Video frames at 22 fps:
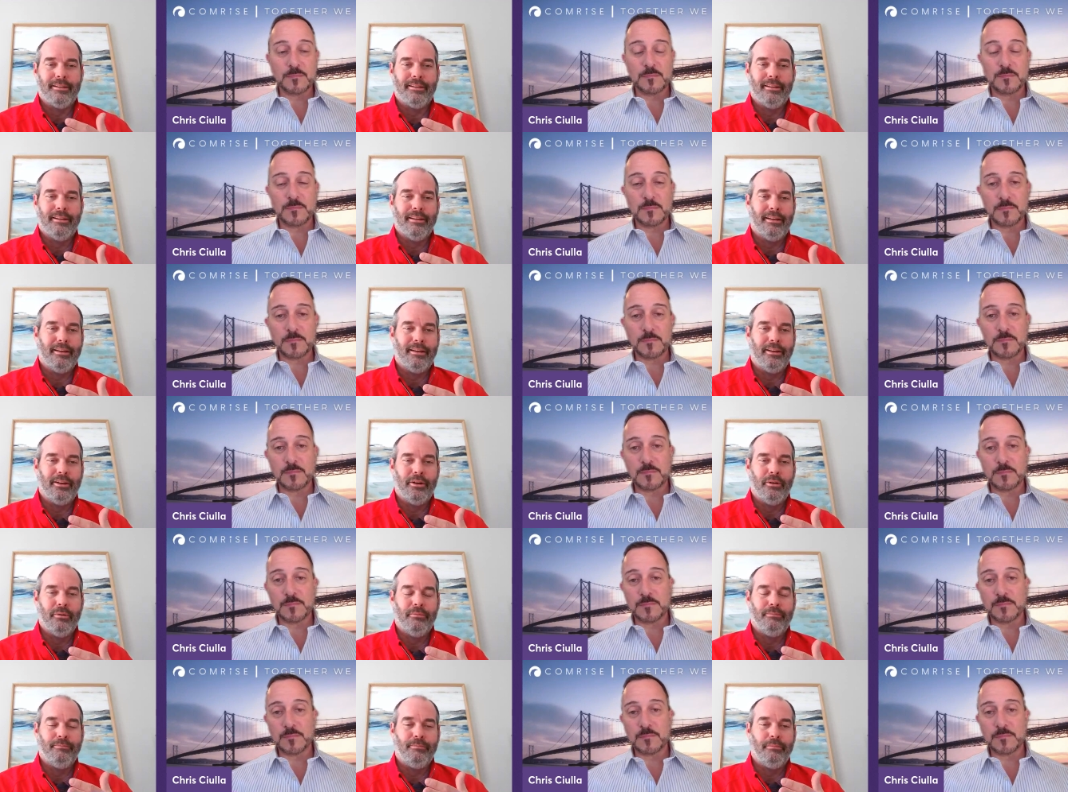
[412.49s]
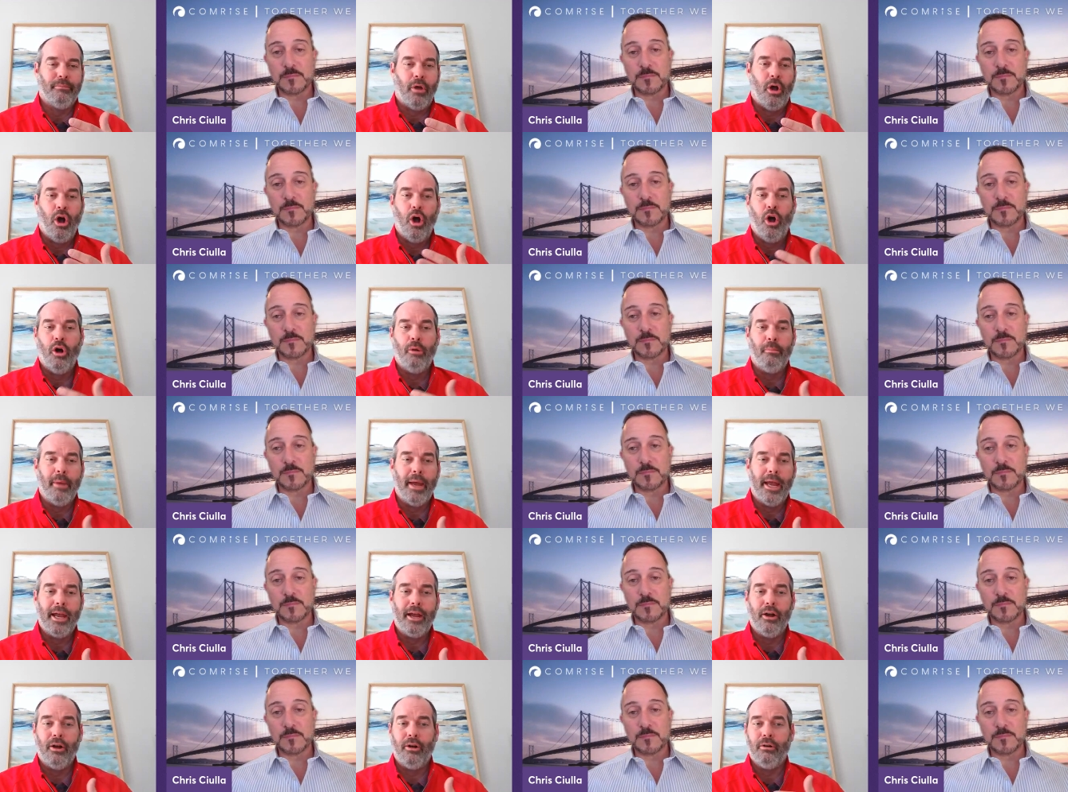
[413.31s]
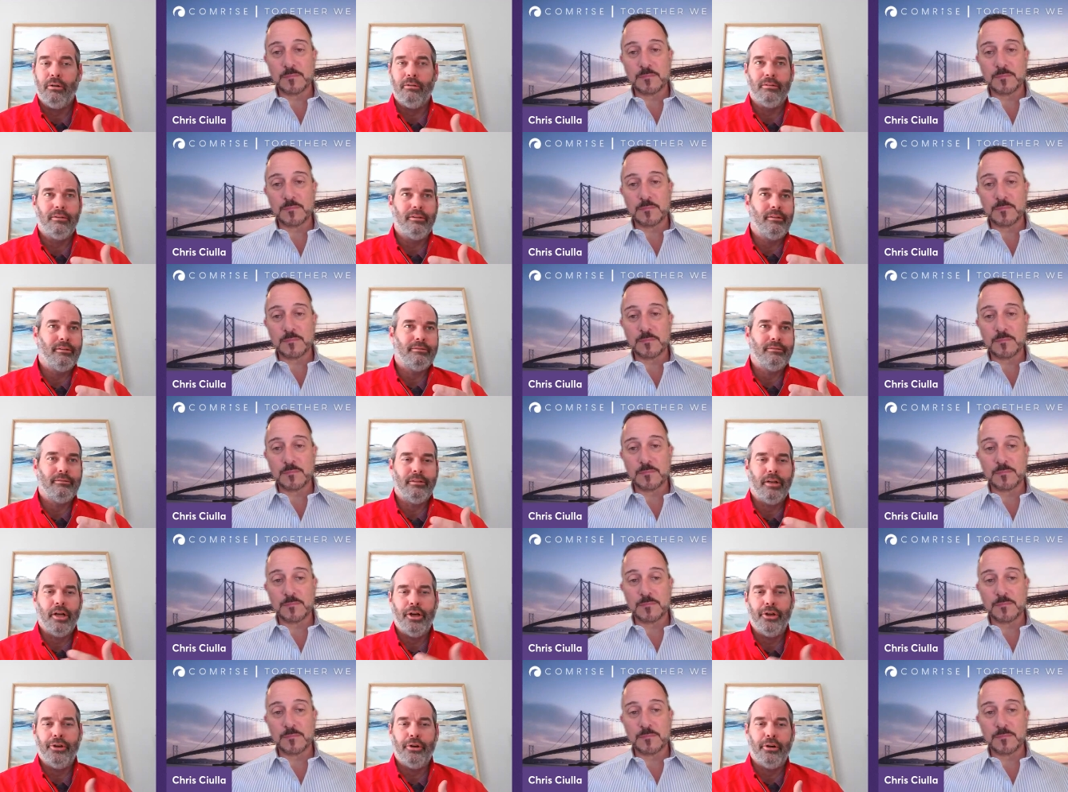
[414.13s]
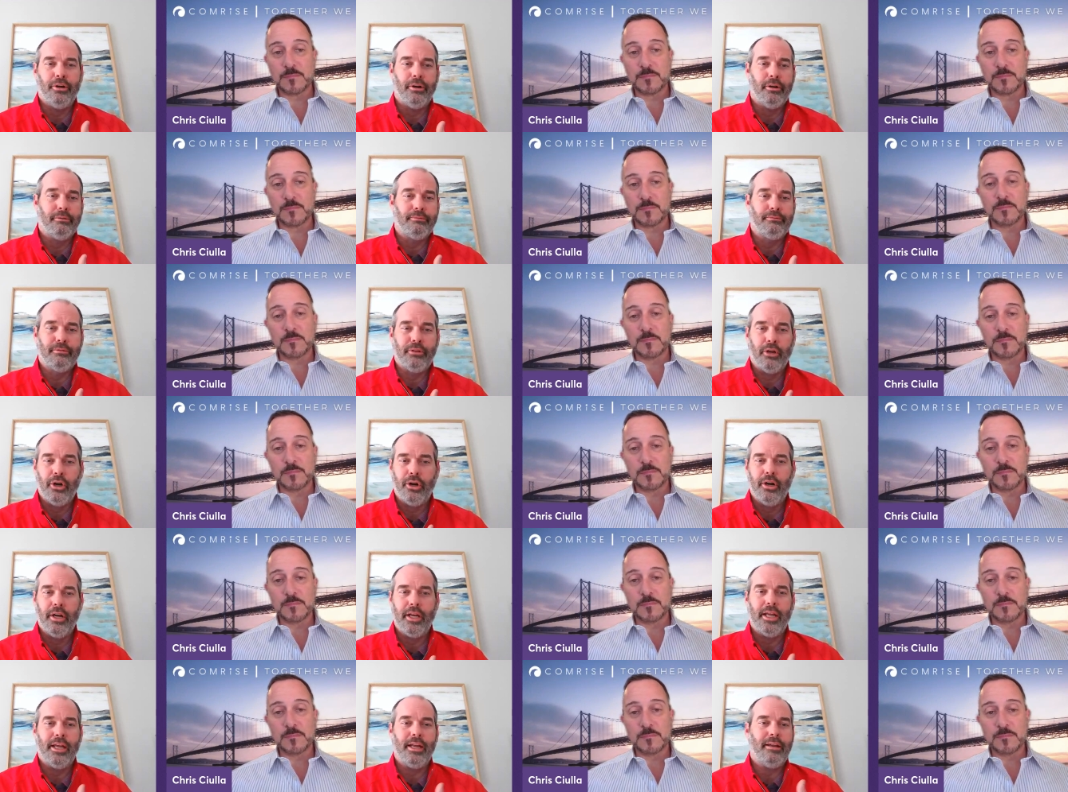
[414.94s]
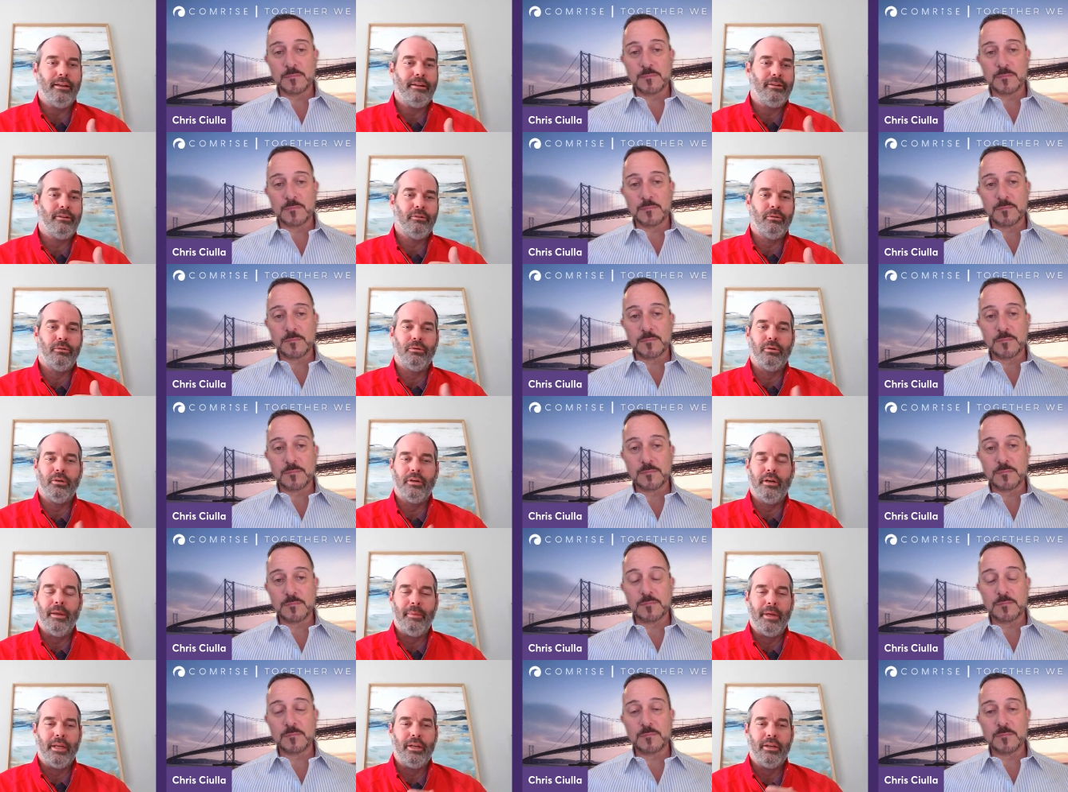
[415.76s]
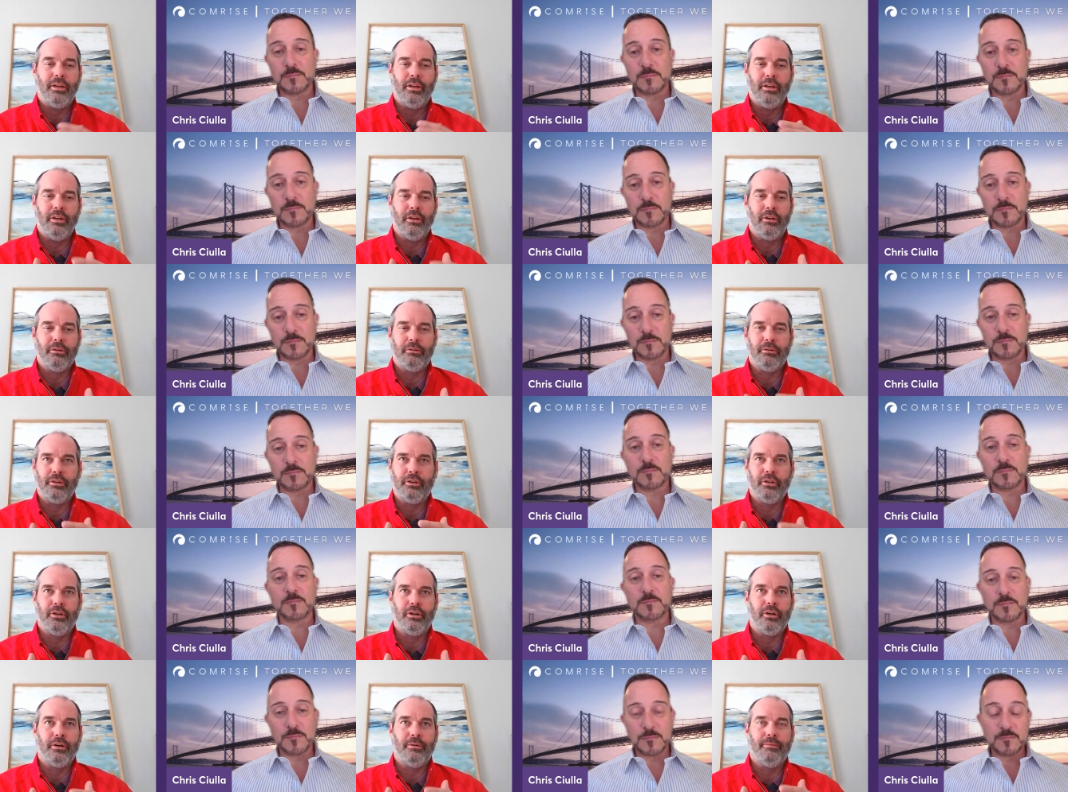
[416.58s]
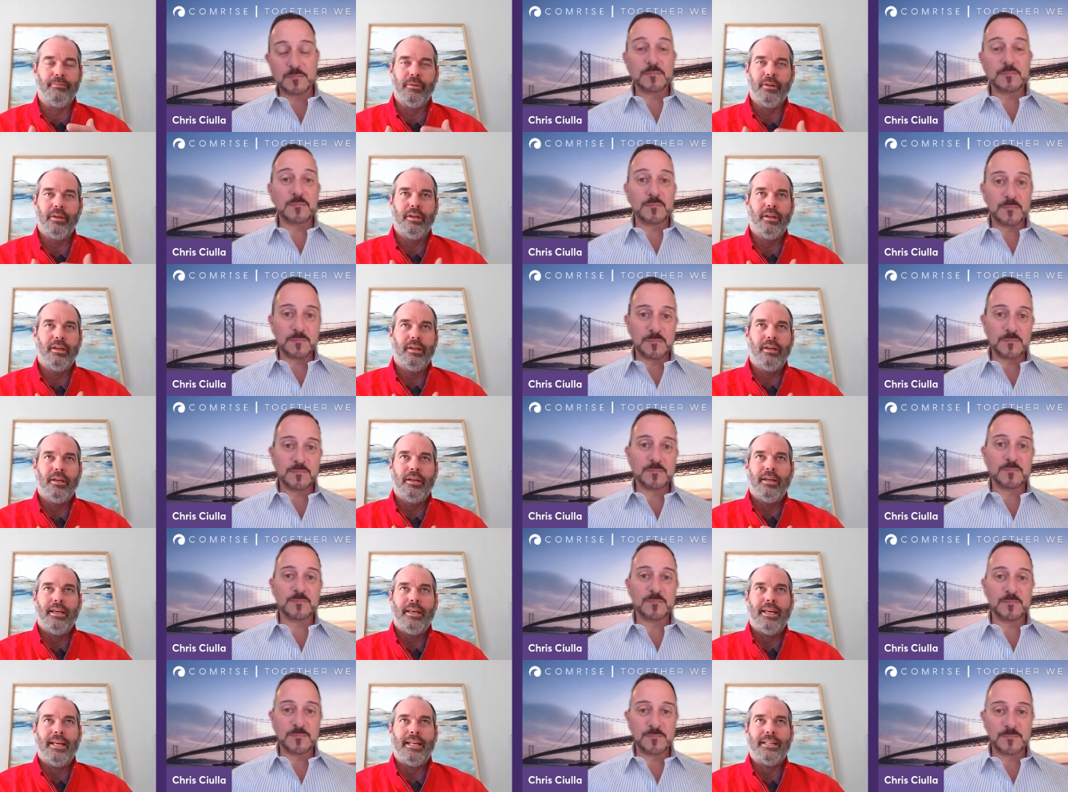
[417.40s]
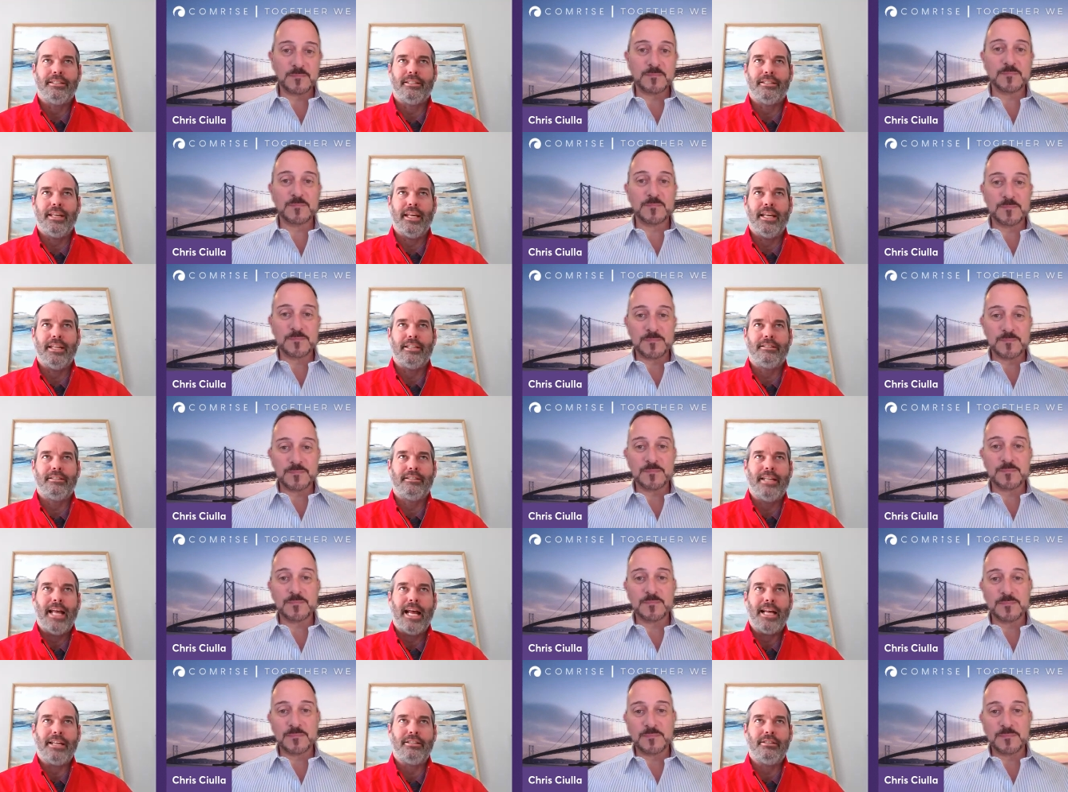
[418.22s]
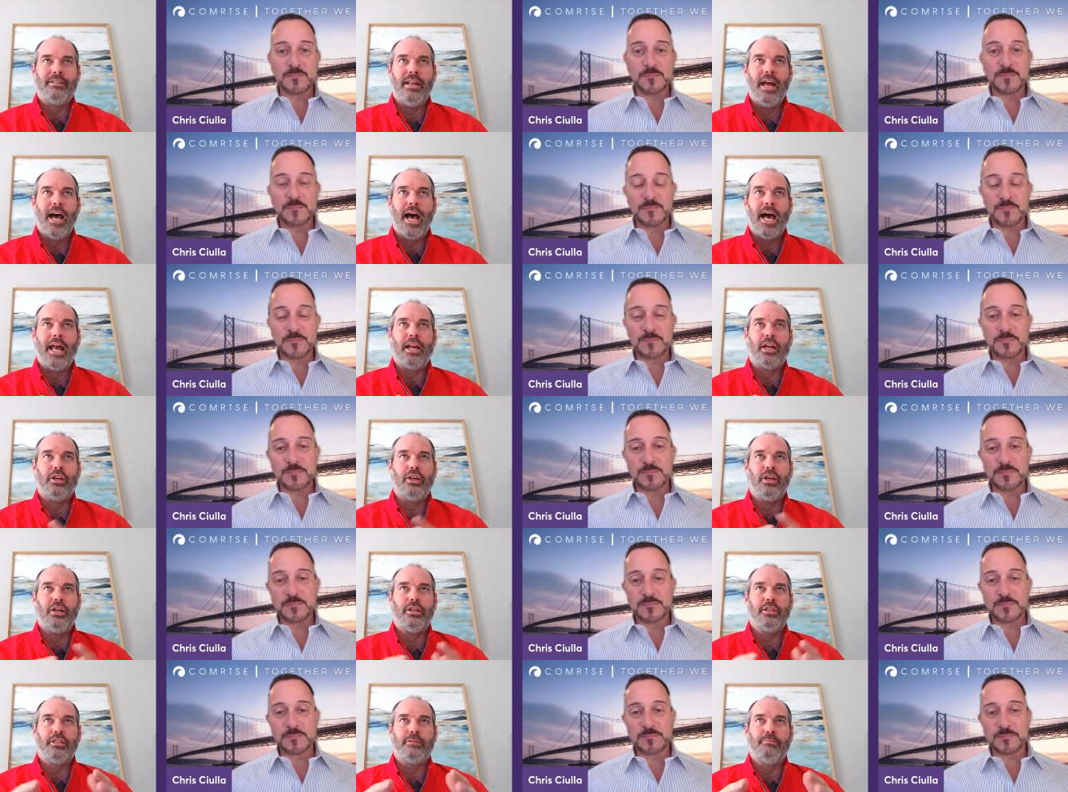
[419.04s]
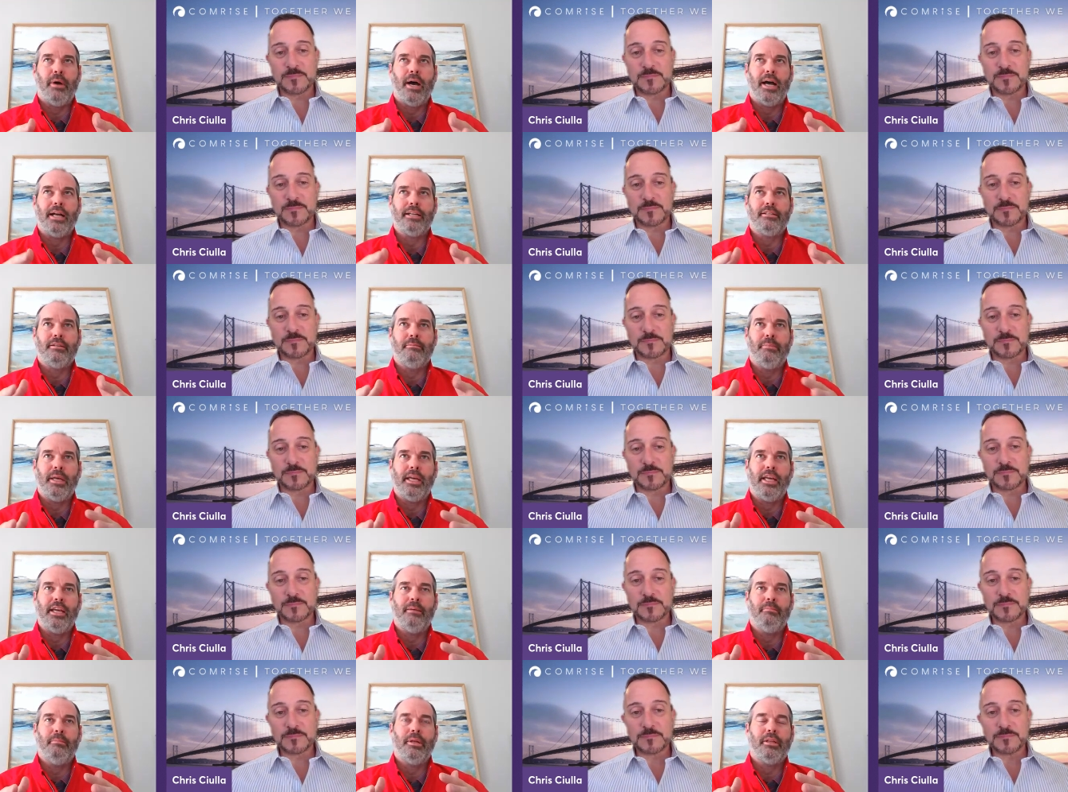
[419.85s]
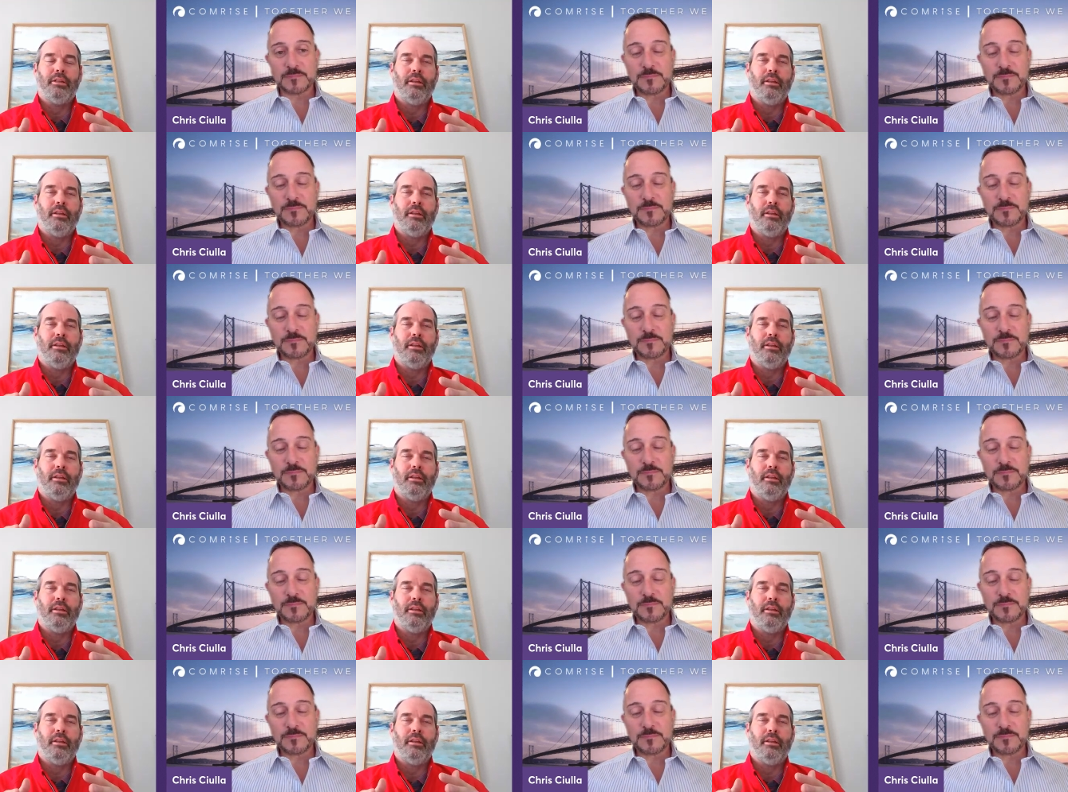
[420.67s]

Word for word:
Speaker 1: the you know all male under 30 or i mean you're you're it's it's that's not a good spot to be in but